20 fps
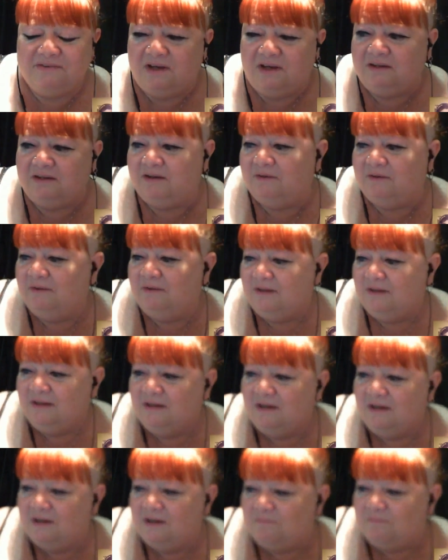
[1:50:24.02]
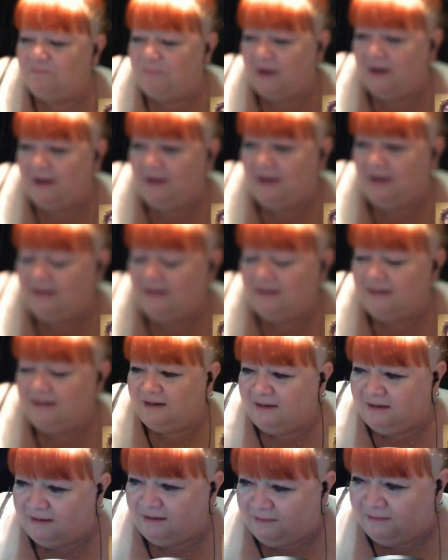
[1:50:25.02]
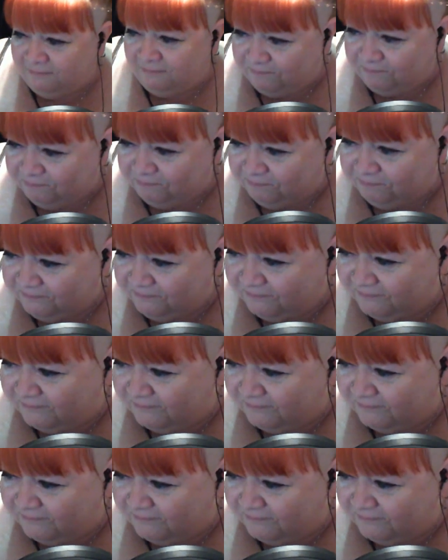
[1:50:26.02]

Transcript: yellow. But I'm